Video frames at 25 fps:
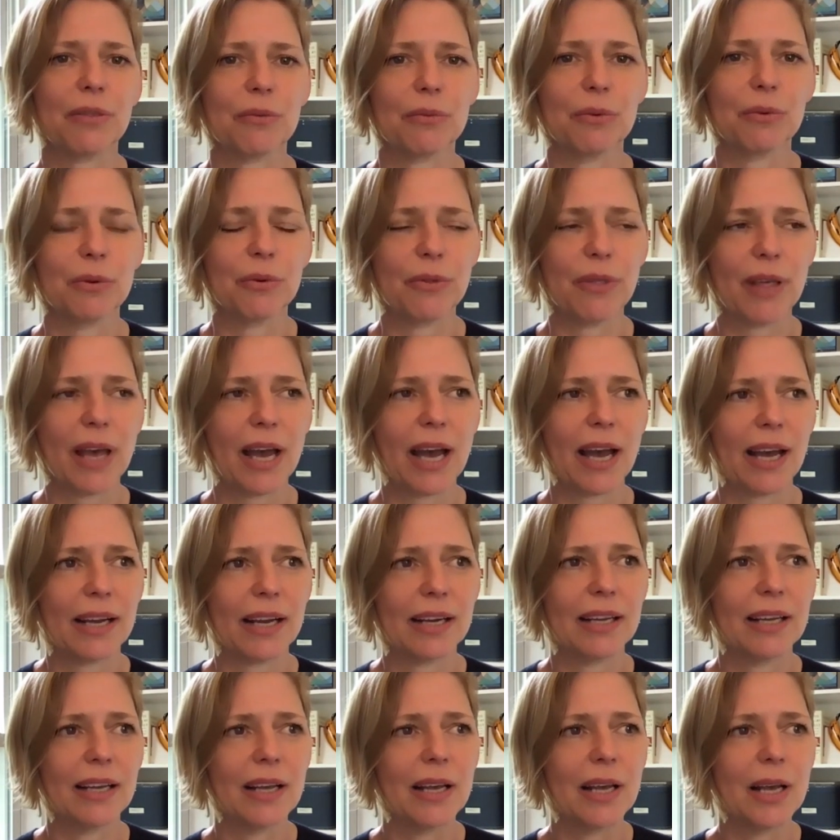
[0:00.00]
through that.
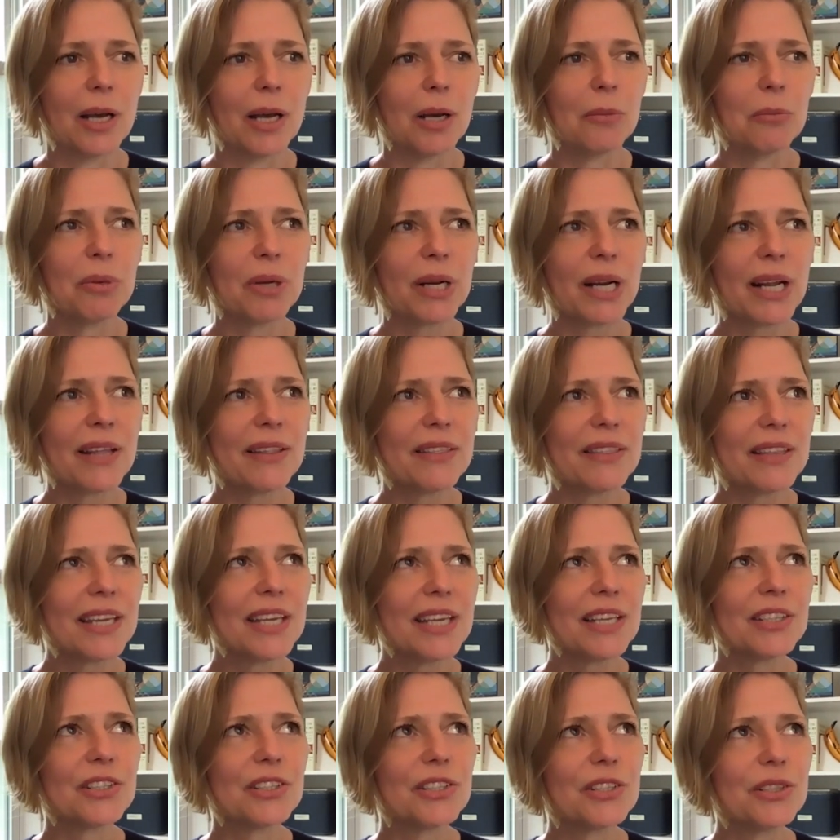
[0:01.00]
But I
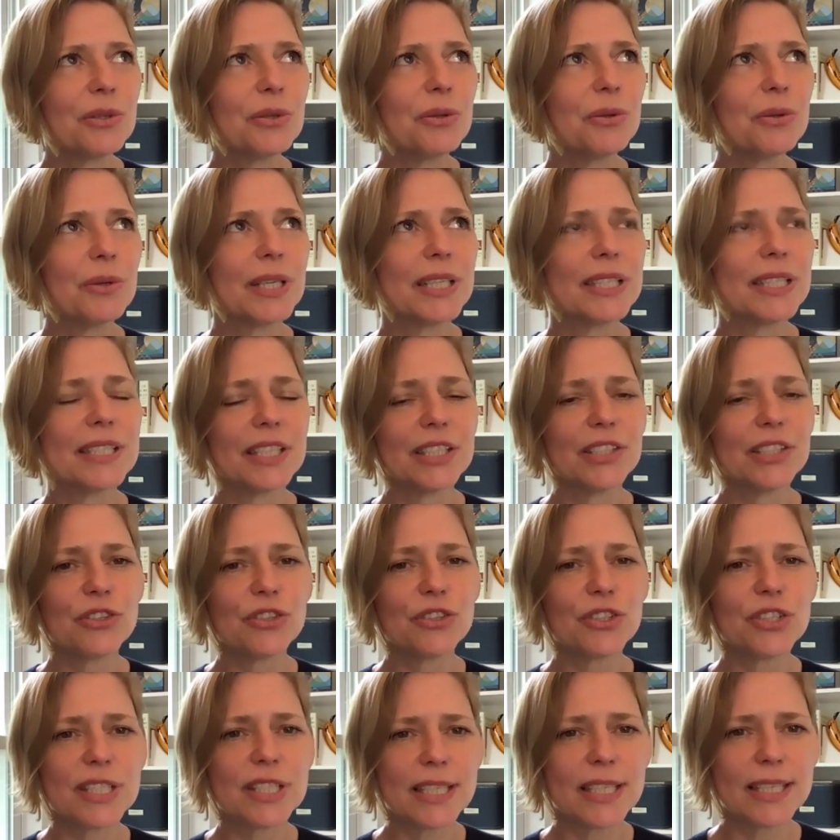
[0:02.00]
think too, it's
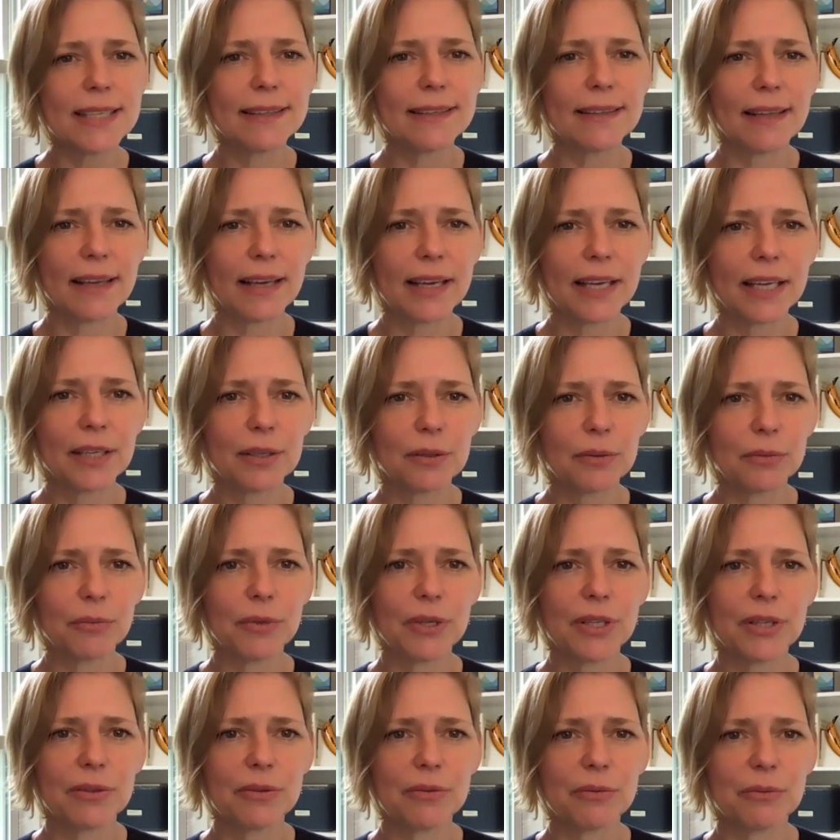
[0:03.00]
interesting, like
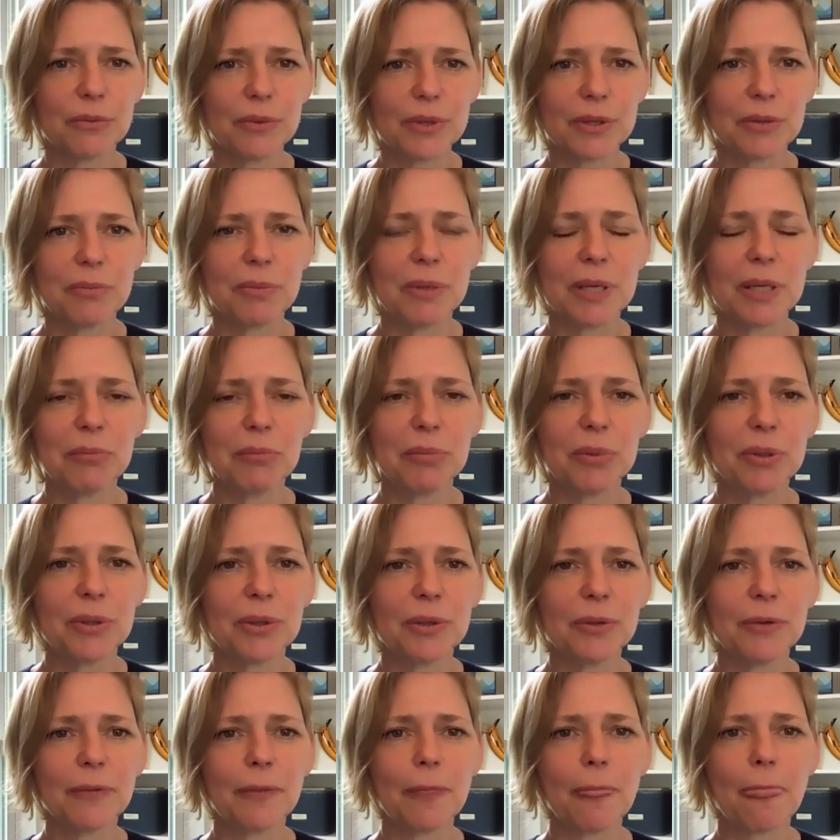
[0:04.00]
with, with
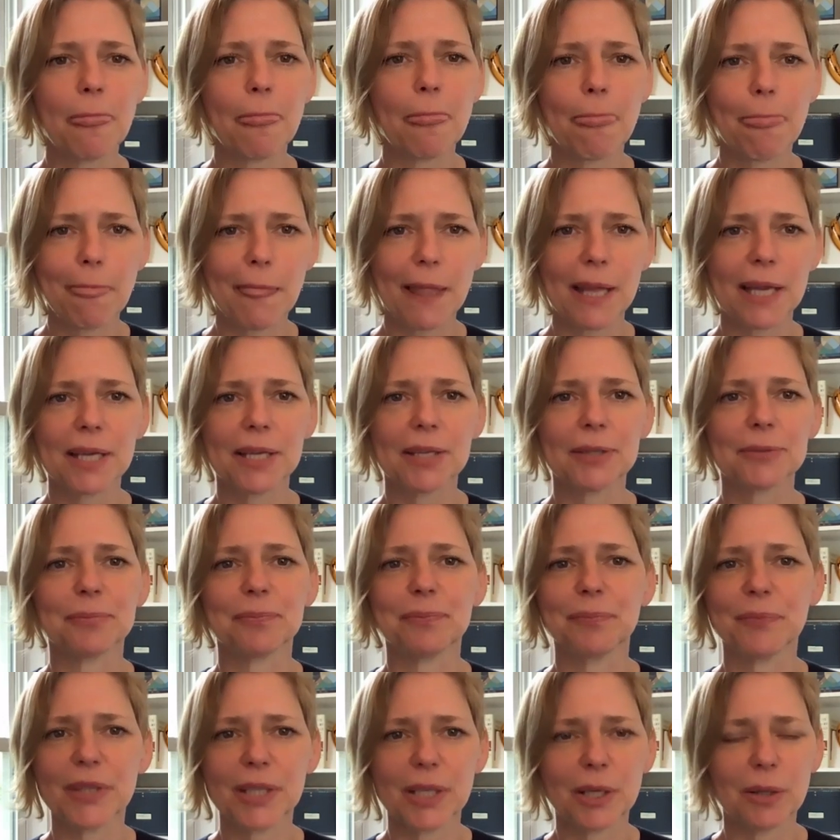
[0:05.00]
people like,
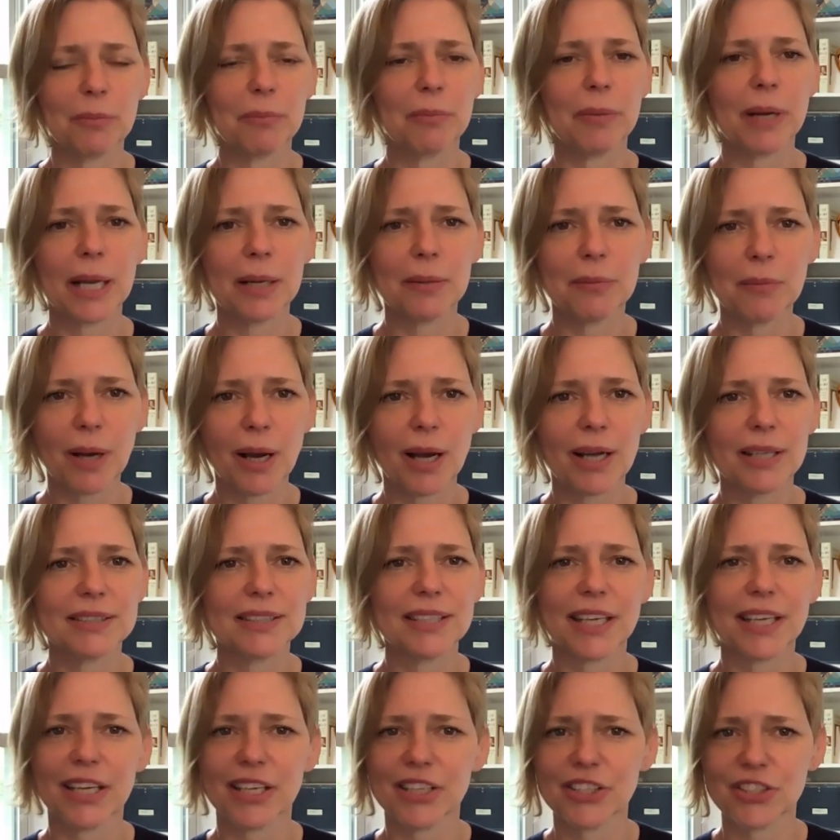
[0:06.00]
you know, Benmont
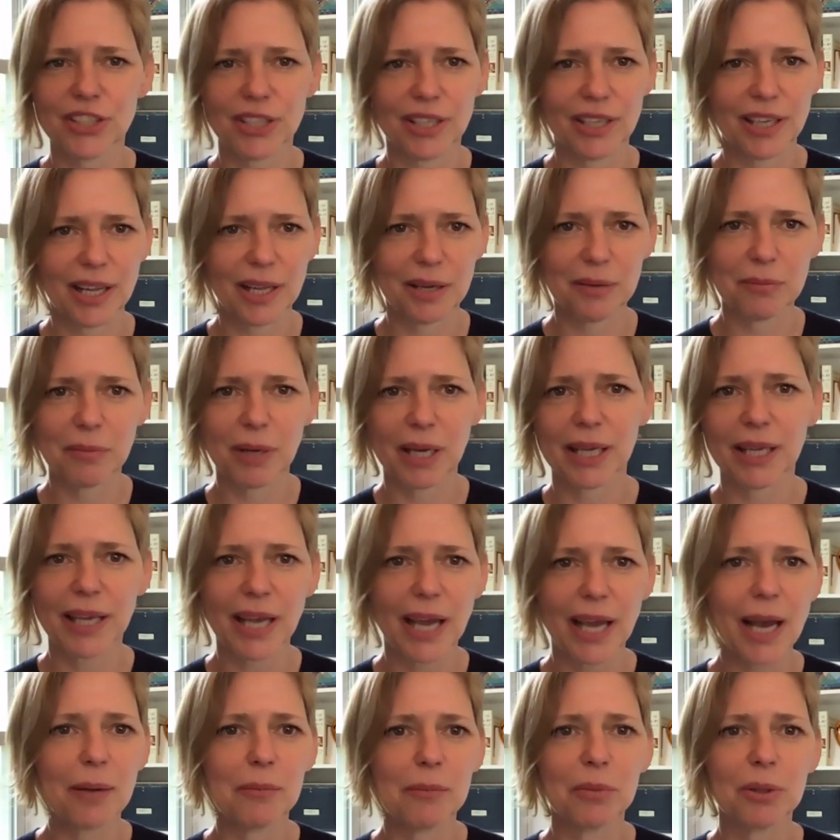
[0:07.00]
Tench and, and Mike
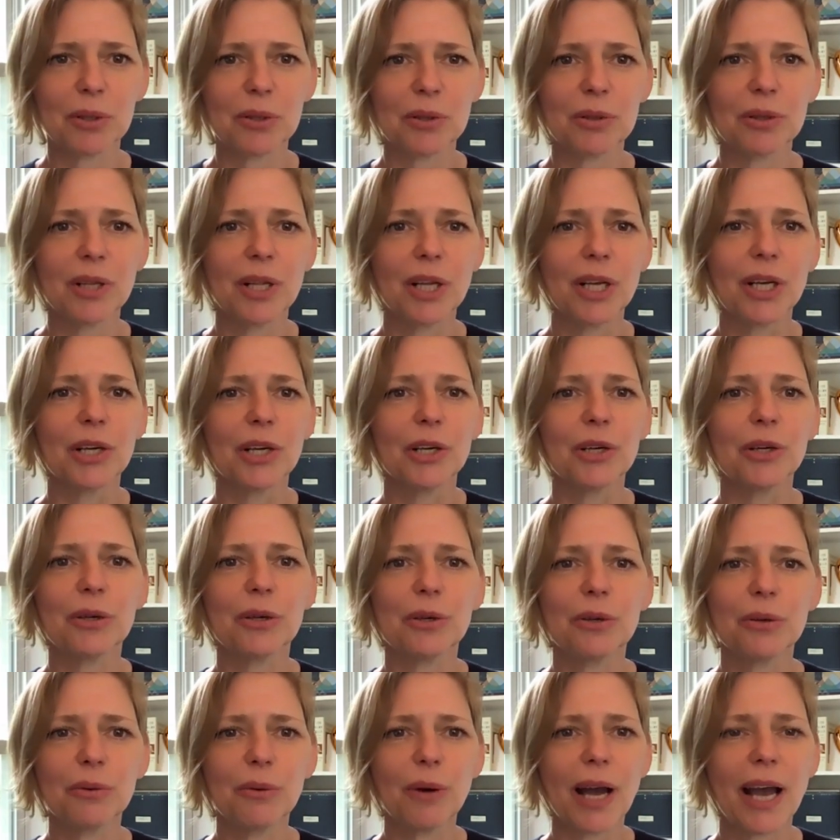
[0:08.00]
Campbell,
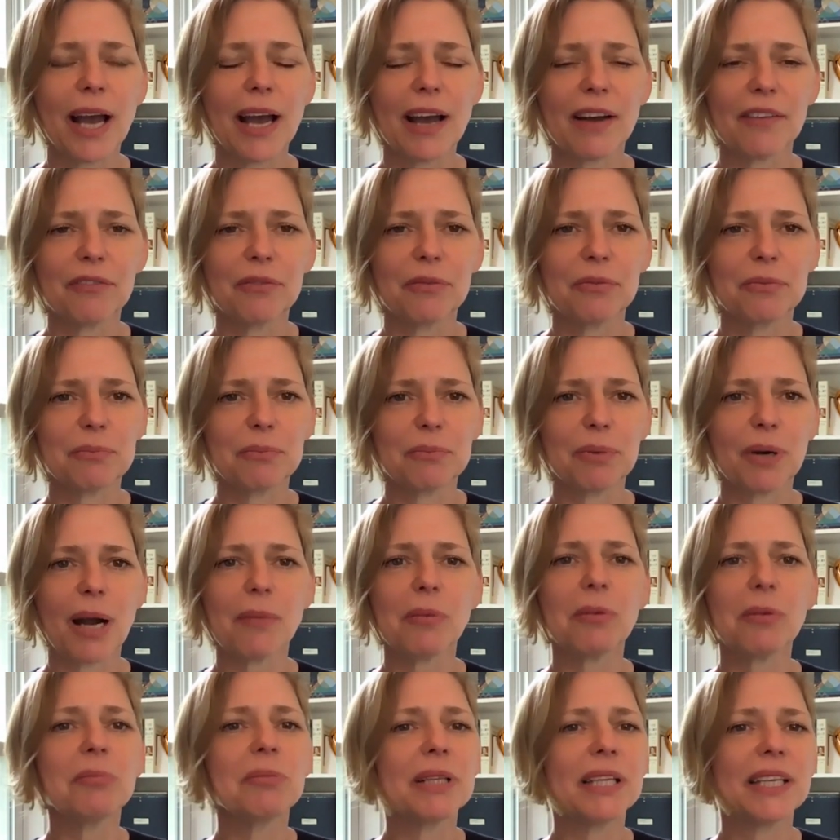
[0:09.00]
who have
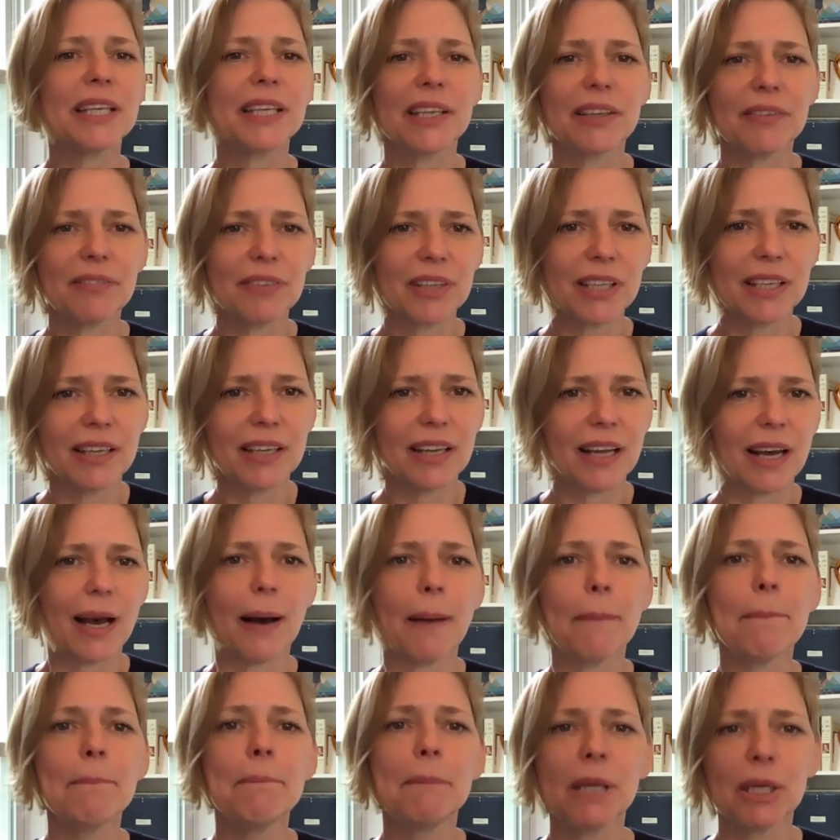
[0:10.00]
probably given
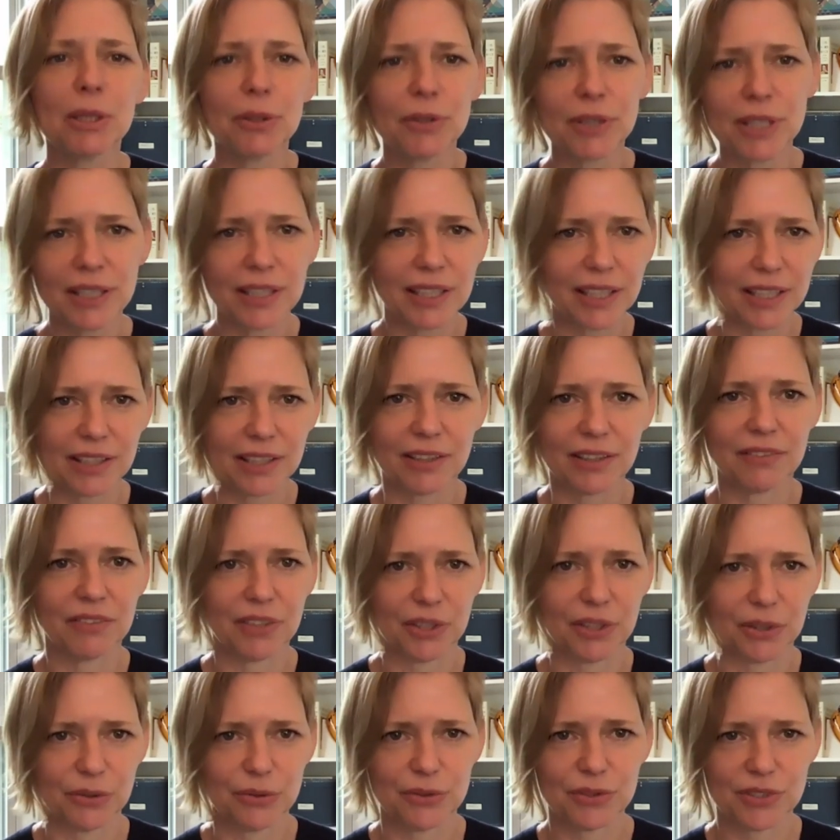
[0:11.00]
a million
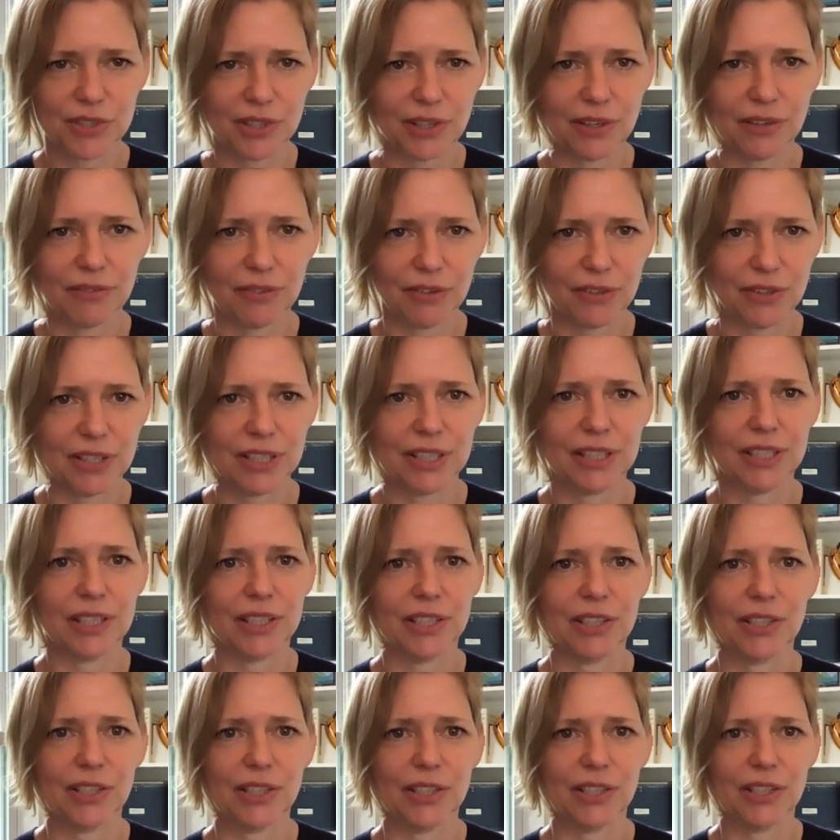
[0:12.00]
interviews over the
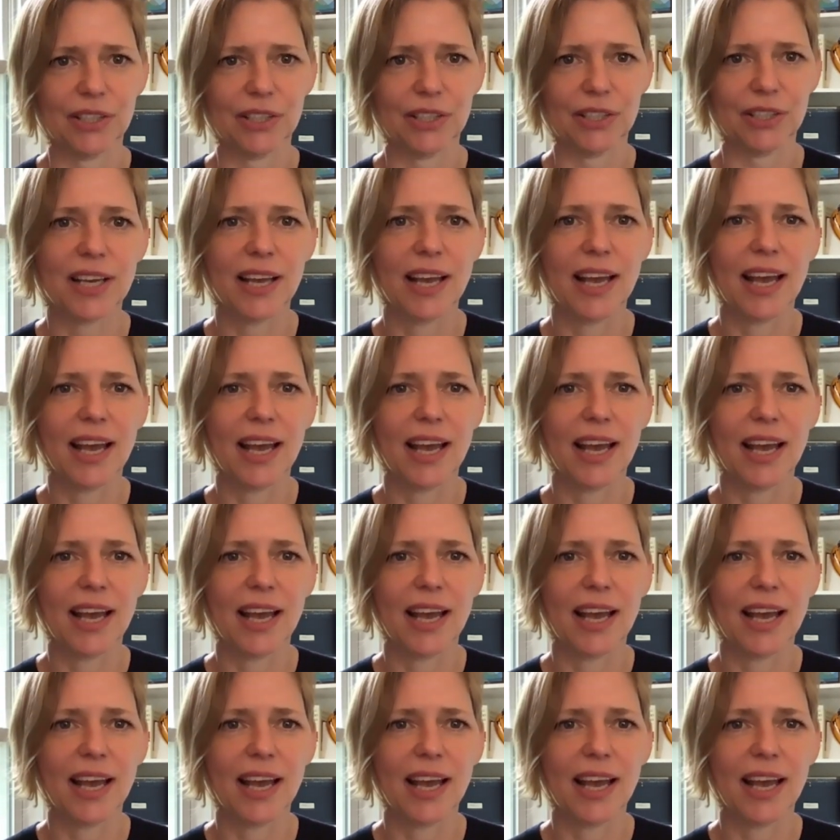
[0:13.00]
years. Yeah.